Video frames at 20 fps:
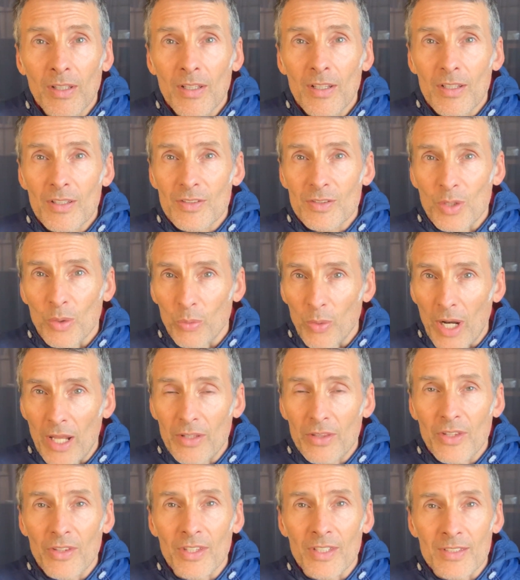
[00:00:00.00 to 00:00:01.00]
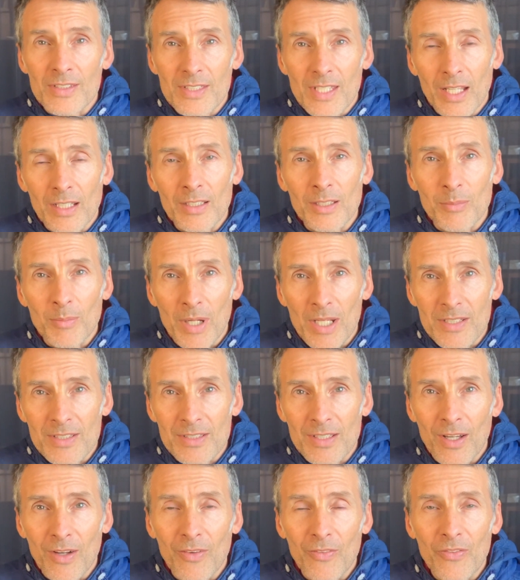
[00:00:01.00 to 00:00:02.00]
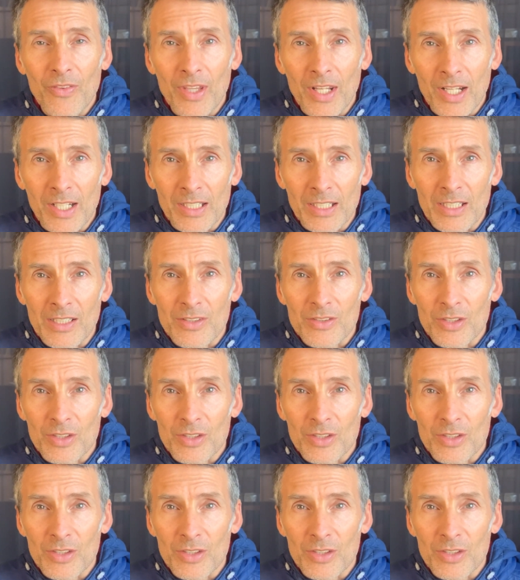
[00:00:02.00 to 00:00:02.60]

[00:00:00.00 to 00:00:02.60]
So rather than telling myself that I need